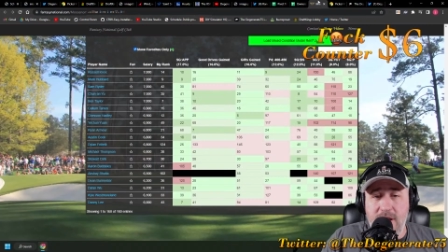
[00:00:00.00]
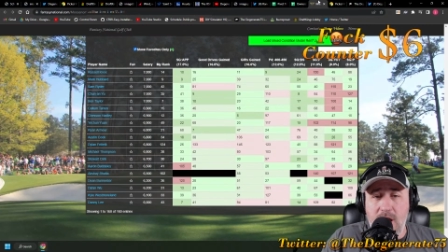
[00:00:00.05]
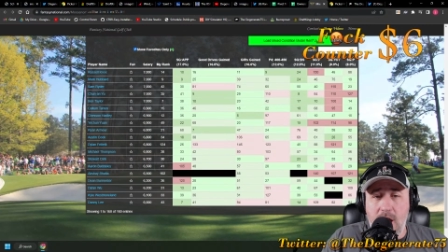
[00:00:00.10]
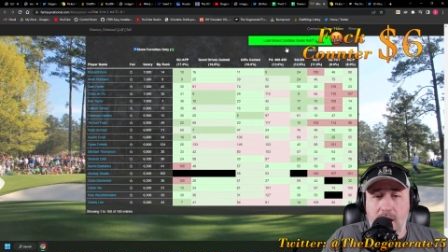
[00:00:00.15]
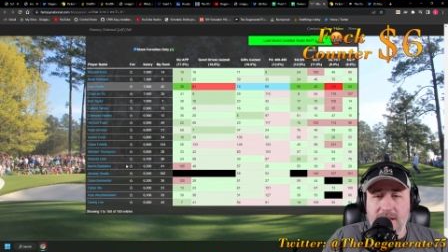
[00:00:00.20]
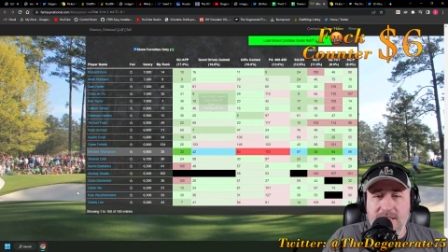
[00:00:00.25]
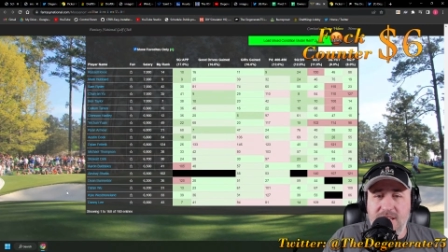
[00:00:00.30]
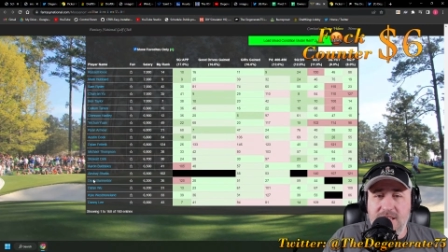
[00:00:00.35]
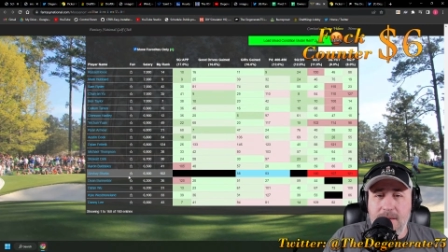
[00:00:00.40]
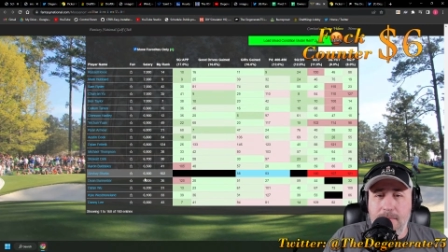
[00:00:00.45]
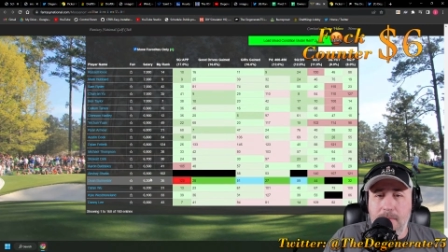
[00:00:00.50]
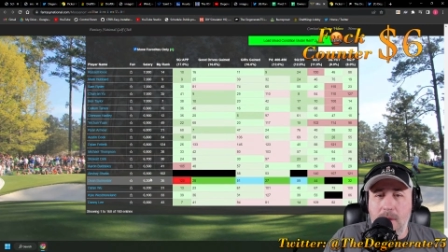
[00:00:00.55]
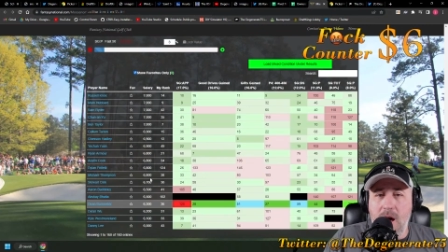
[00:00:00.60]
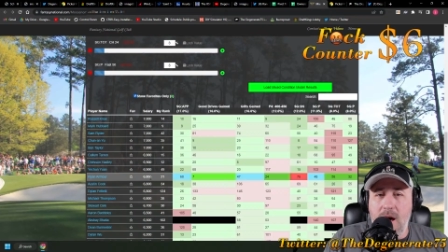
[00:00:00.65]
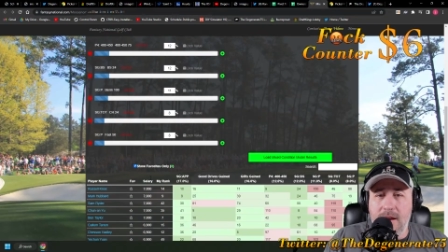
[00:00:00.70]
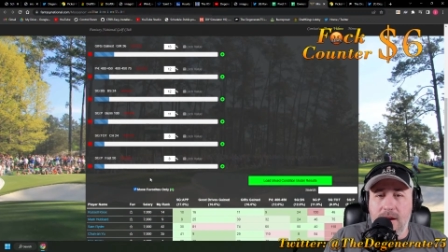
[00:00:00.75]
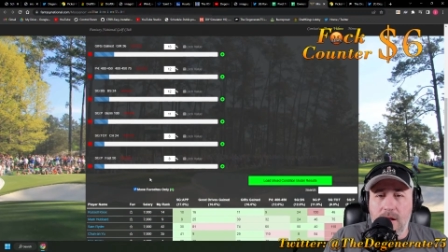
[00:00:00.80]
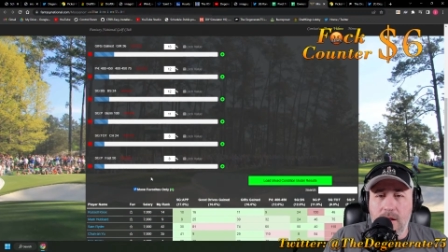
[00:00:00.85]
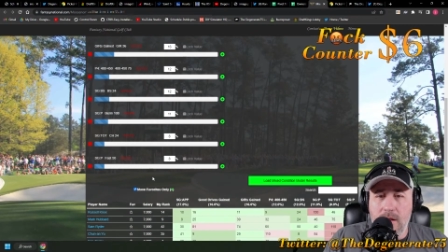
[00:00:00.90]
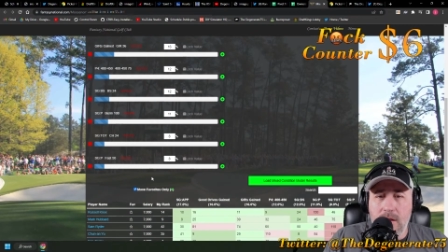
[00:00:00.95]
on to the
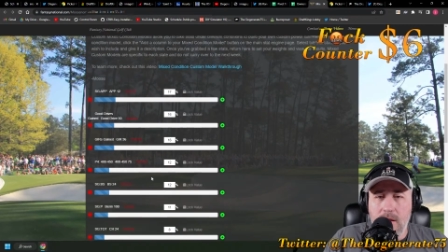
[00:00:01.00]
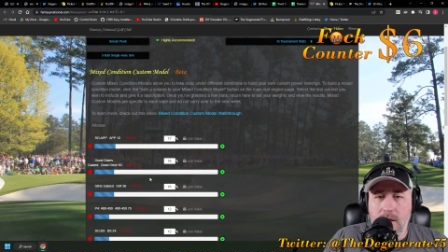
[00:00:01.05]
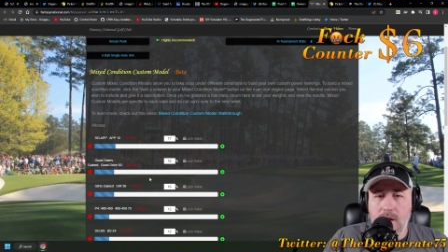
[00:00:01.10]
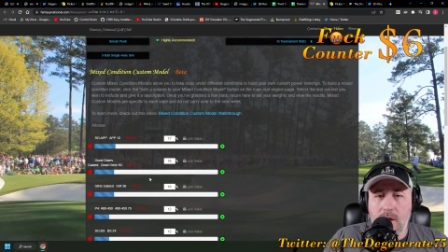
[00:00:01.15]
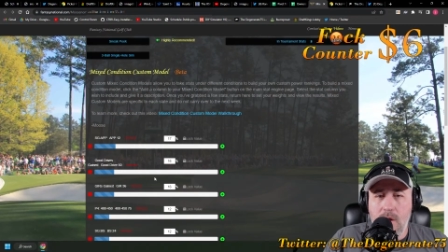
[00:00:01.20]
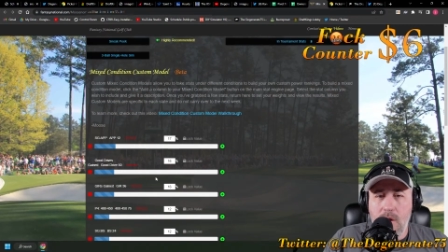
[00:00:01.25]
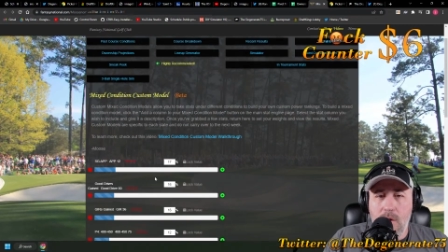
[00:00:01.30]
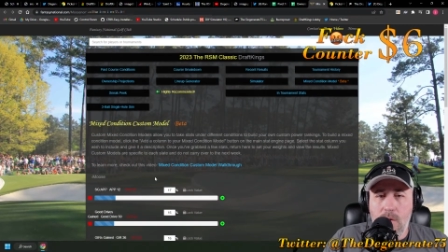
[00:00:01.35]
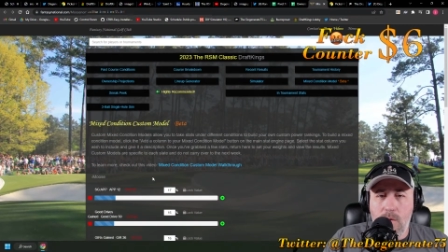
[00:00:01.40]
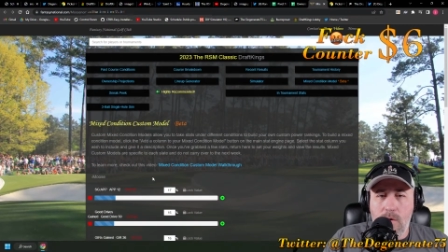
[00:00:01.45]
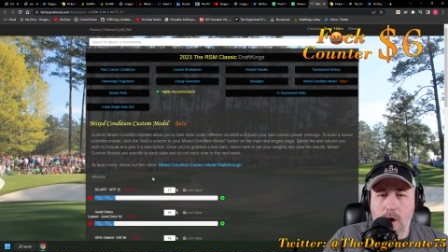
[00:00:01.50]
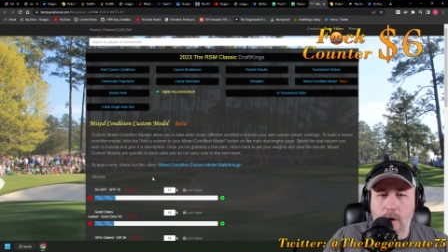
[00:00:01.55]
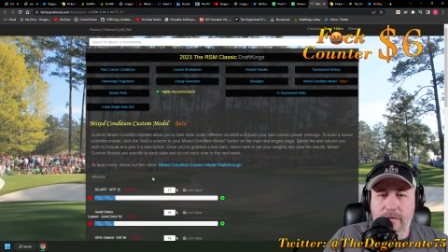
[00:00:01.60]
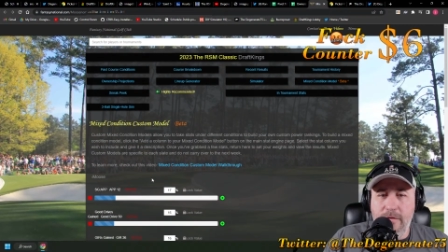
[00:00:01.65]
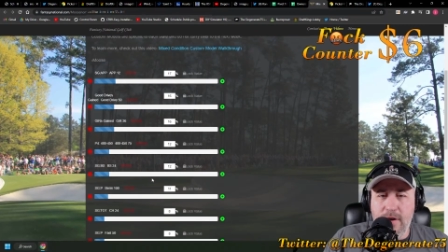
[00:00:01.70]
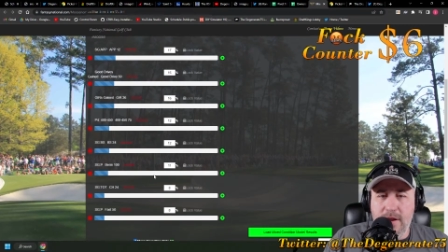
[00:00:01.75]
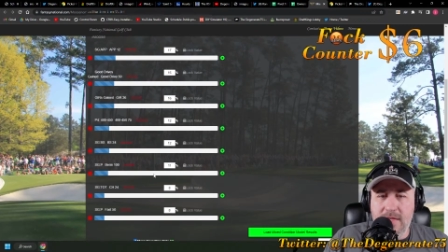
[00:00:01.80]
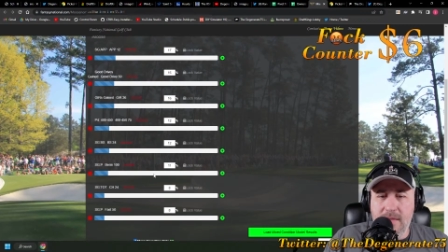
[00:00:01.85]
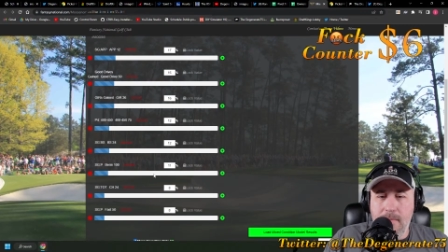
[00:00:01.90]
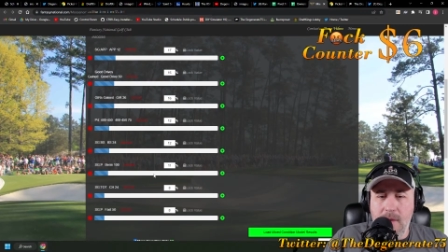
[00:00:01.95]
model. We're
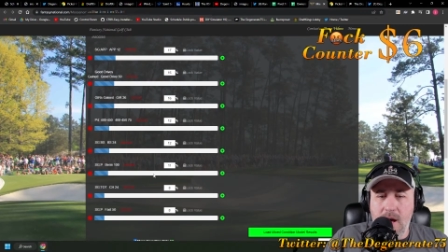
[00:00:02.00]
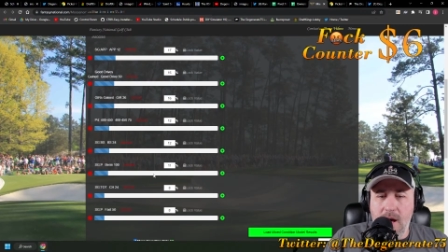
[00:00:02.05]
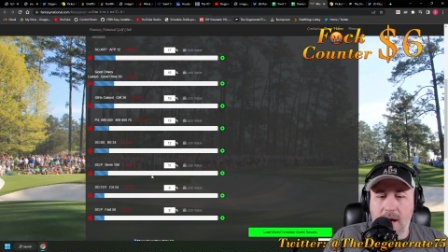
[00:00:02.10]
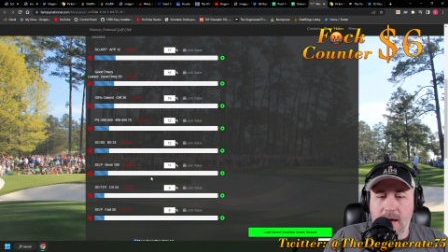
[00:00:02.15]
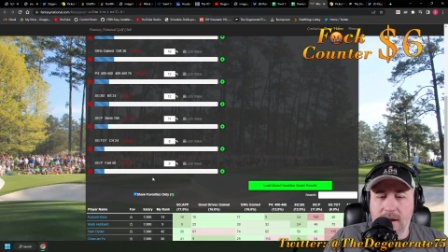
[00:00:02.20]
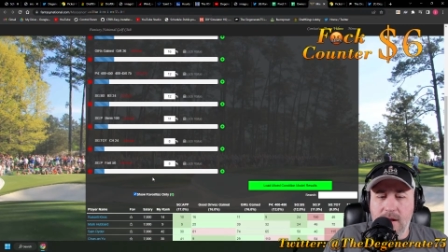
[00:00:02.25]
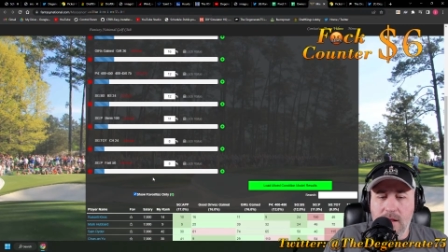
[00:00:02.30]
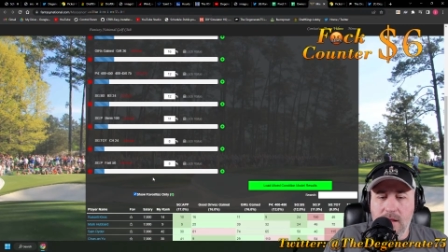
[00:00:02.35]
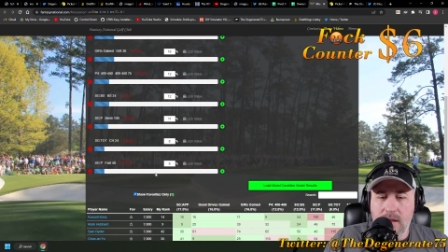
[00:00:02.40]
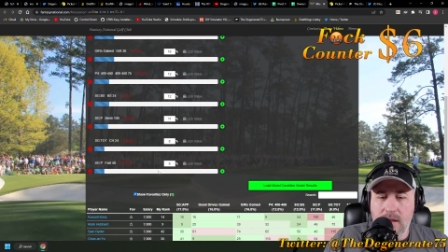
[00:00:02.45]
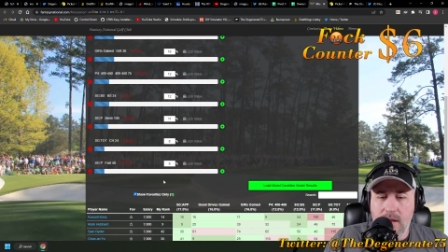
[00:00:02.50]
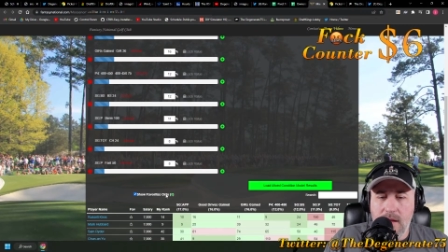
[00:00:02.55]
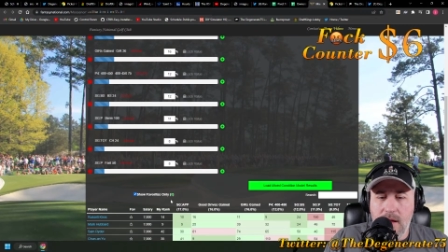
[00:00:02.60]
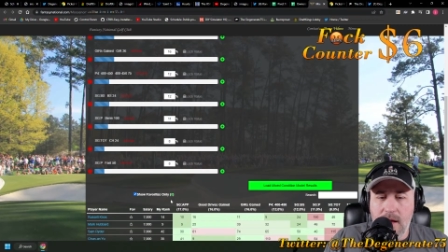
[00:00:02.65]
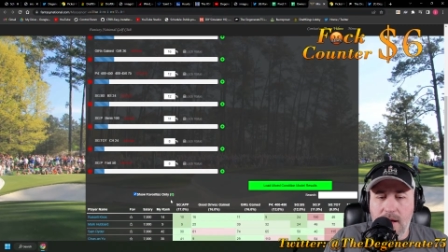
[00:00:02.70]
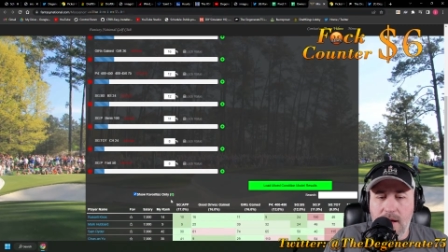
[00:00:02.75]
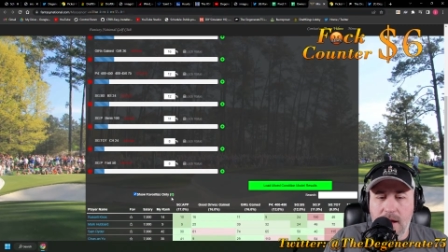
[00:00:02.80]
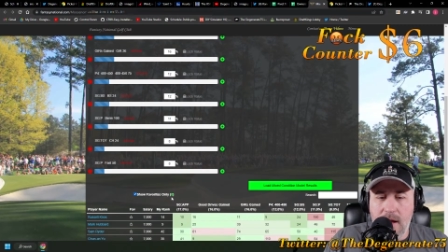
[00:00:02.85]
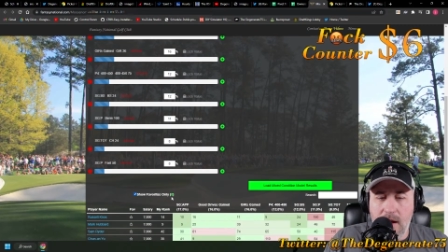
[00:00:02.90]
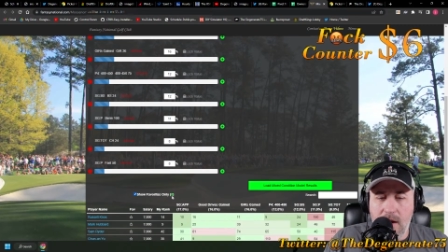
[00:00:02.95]
over to the model.
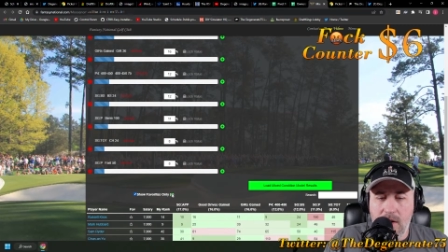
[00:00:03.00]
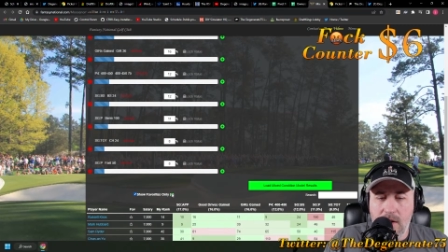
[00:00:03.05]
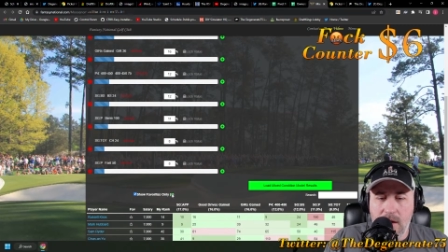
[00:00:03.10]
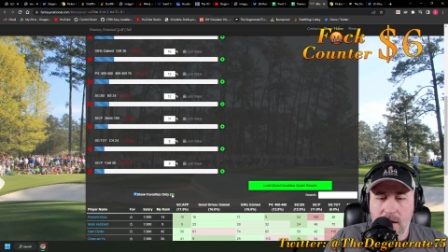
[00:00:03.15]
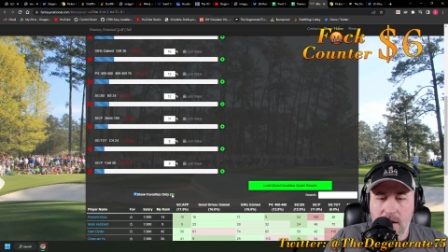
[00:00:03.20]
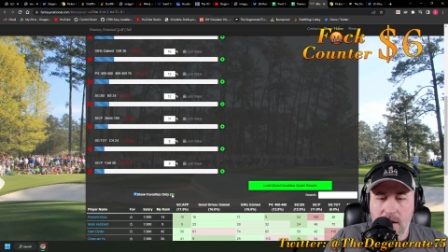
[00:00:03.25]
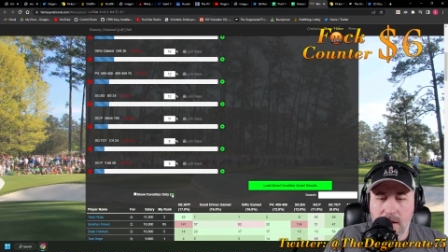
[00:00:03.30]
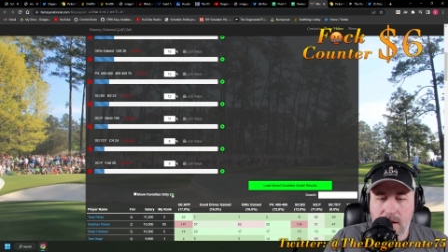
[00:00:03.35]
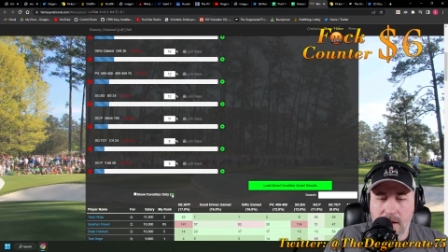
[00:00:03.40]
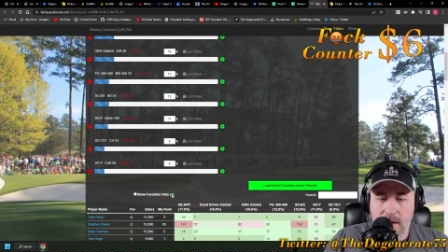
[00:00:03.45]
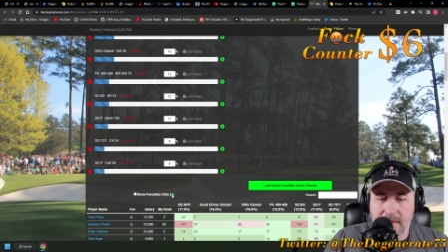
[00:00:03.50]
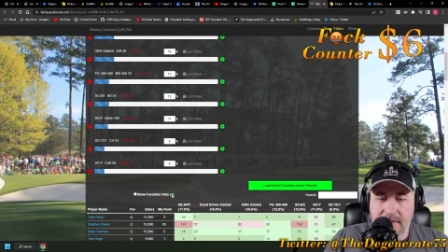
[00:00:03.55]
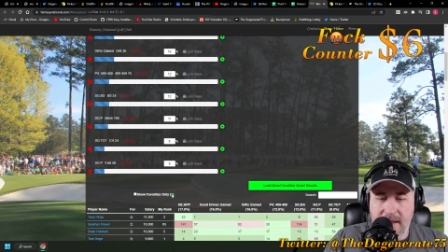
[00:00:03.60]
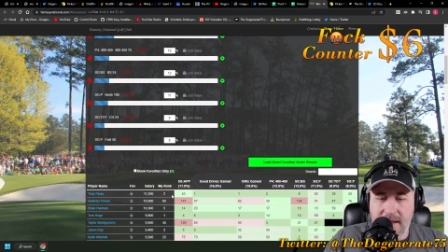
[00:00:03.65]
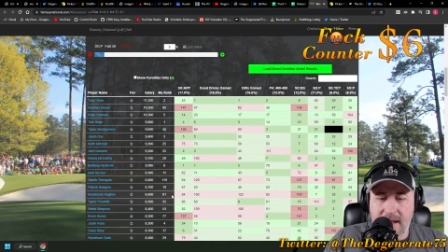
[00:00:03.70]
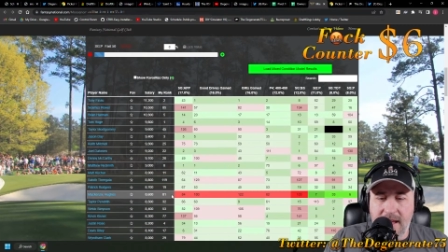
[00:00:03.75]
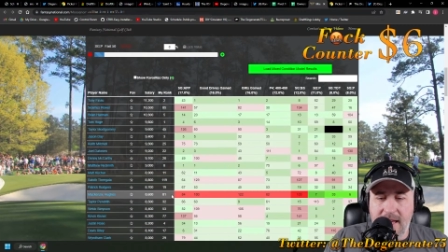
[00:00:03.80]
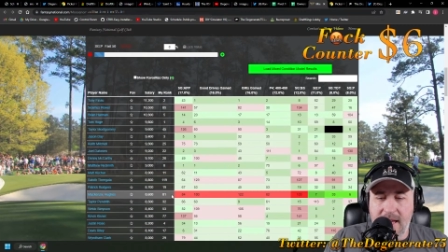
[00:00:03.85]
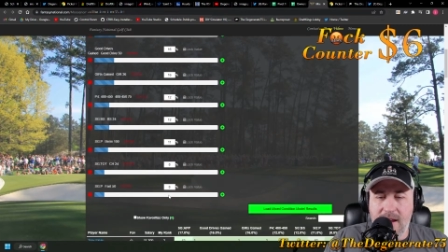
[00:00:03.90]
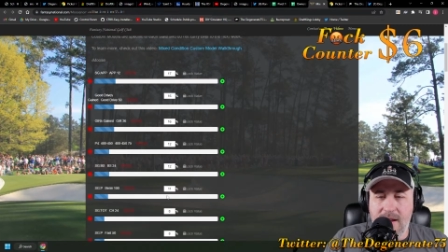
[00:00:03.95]
Uh-oh. I
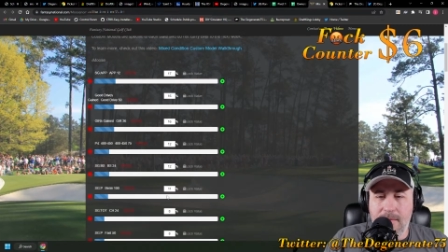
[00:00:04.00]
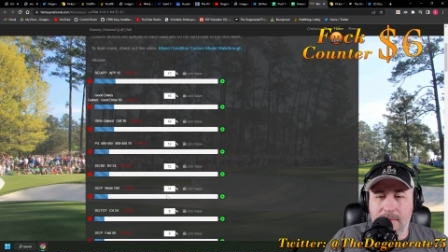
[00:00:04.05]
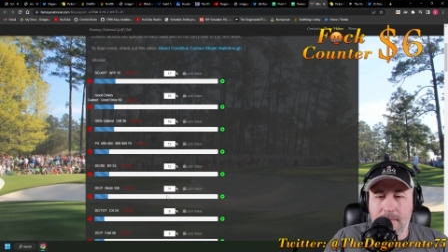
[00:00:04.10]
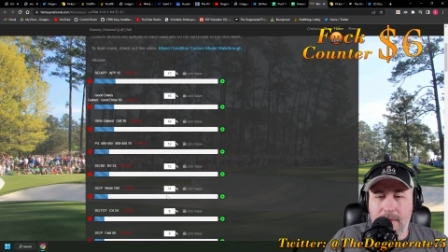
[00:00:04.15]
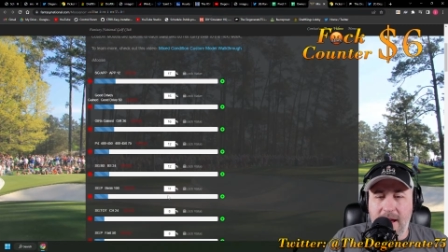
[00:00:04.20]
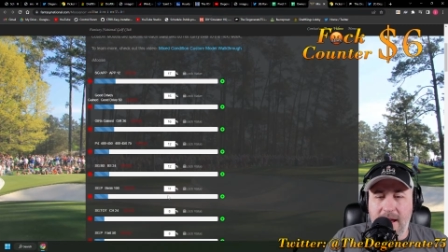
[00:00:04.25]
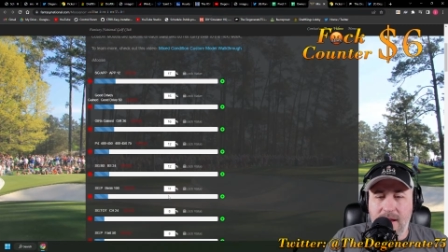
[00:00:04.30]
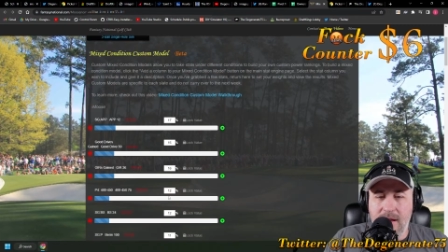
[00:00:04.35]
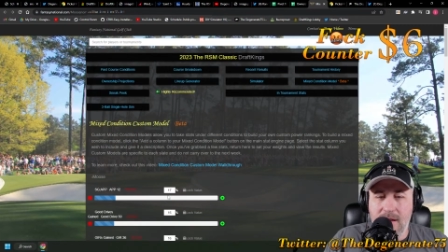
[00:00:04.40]
think I had all my